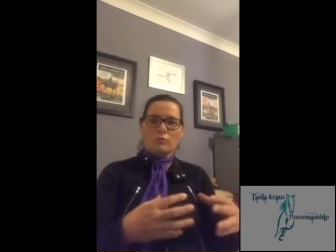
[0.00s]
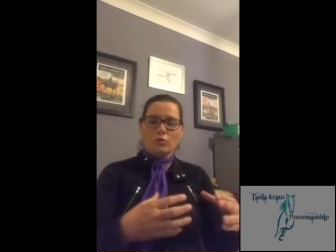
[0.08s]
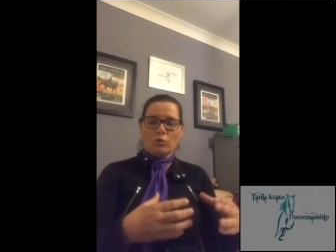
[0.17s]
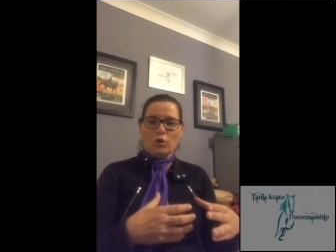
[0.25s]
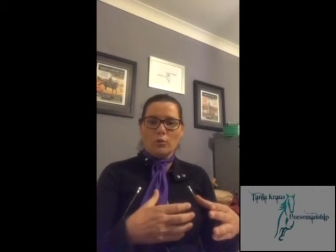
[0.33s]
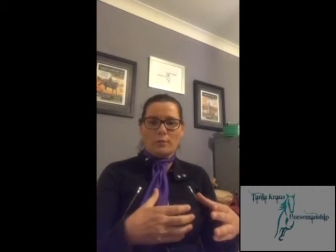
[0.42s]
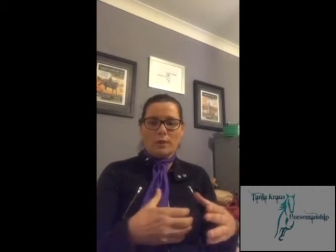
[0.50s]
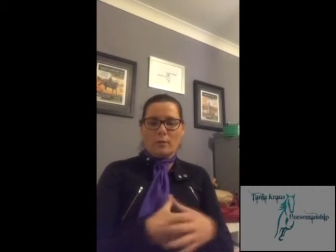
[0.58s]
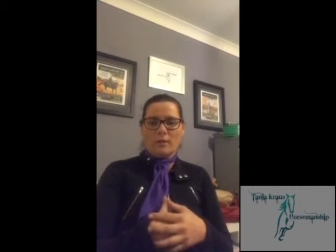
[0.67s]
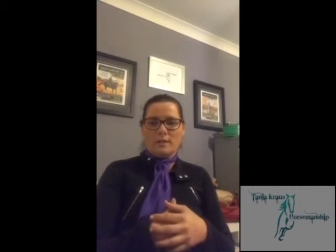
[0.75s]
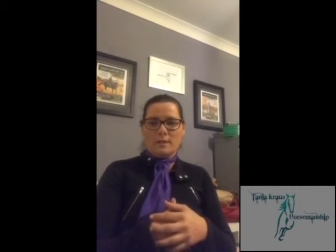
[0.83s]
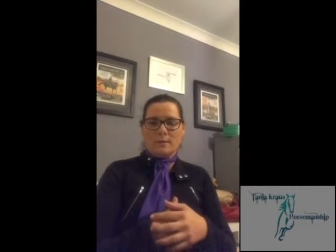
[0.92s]
group that
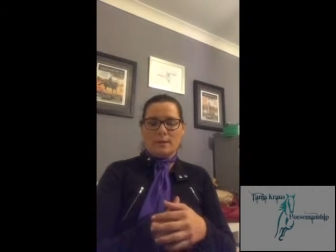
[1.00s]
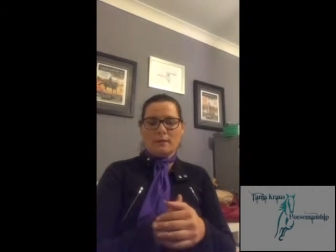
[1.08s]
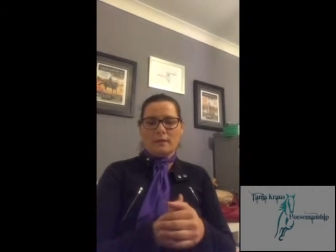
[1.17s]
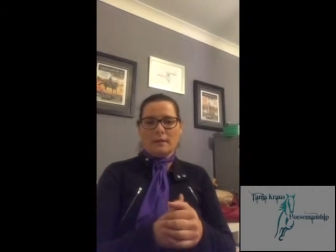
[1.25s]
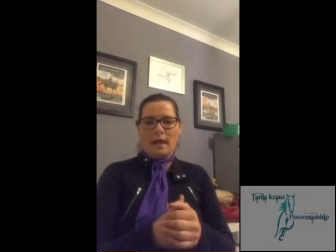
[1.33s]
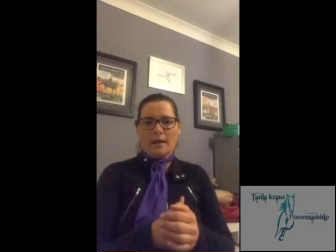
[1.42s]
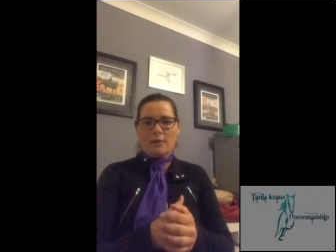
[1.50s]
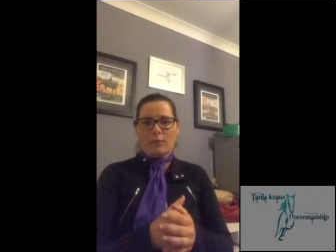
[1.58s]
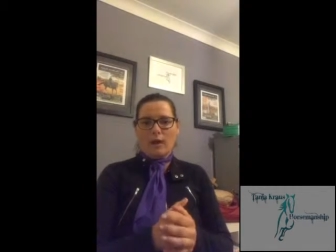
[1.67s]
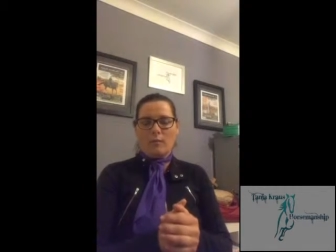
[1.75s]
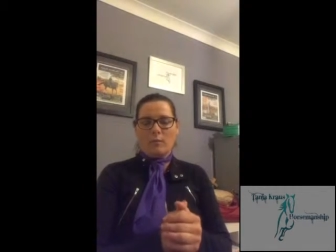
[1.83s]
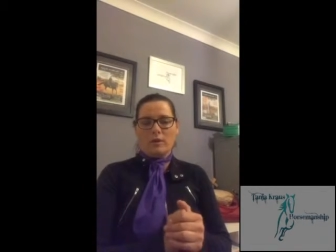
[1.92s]
we typically hang
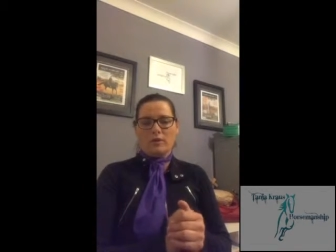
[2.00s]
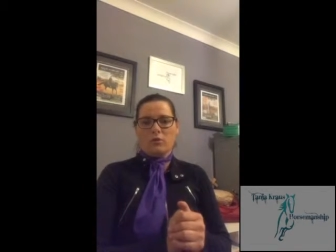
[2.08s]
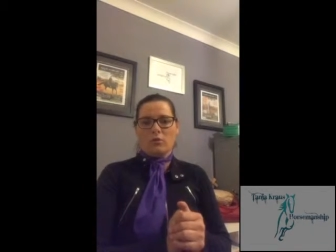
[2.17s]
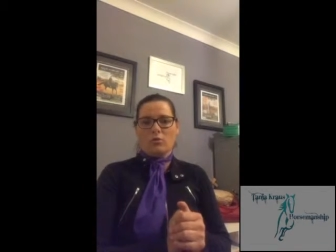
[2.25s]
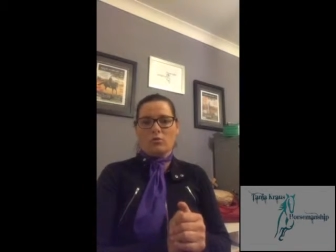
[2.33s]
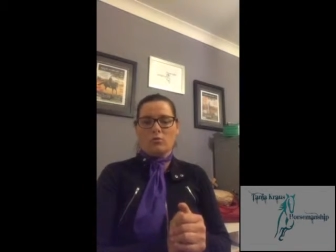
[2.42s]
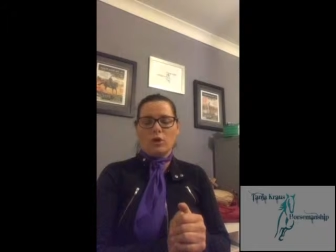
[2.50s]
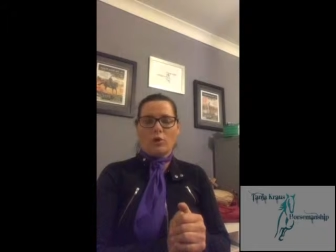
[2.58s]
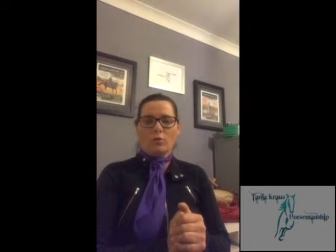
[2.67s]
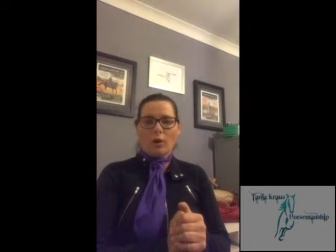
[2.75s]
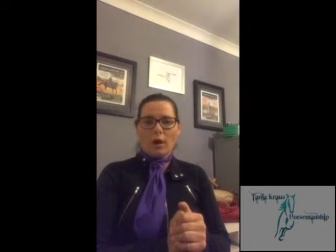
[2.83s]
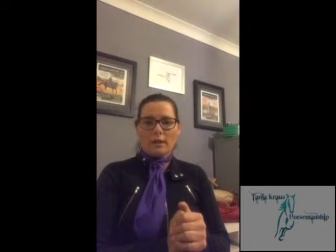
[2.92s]
around with or
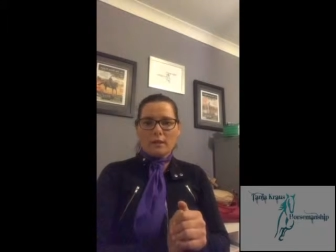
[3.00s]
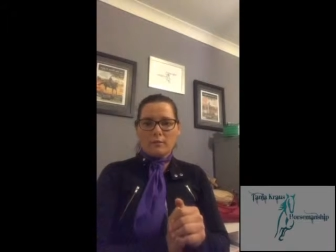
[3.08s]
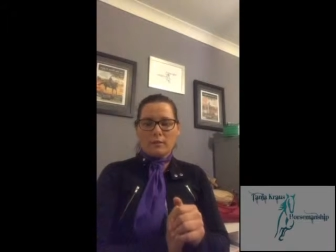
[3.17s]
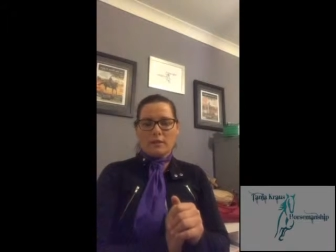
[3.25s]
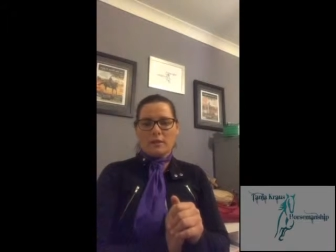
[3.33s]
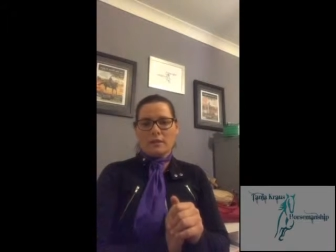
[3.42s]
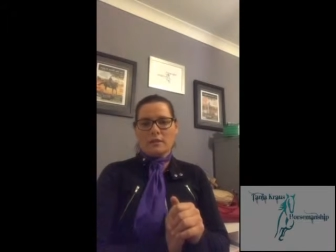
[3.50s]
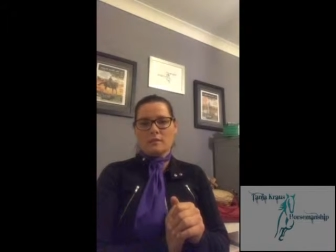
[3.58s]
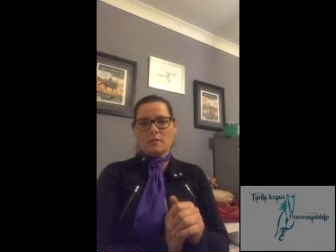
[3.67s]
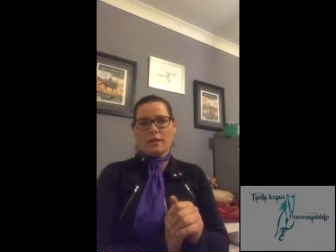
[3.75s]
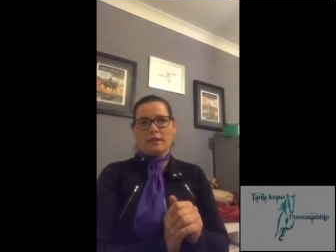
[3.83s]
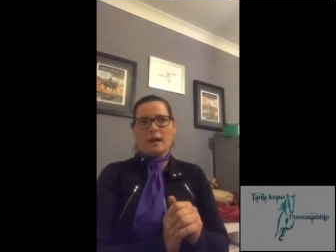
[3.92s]
go riding with and
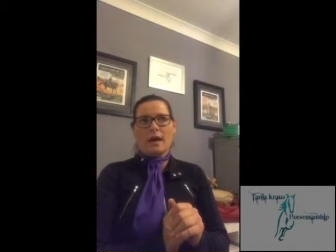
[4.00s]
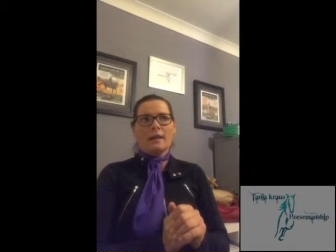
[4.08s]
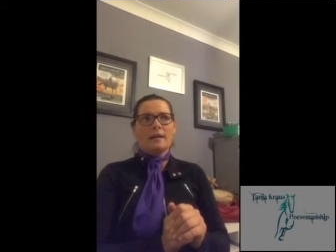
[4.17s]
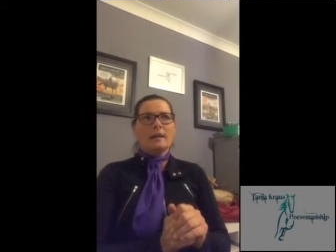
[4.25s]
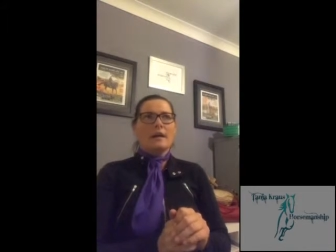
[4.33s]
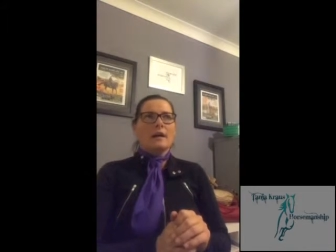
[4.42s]
things like that,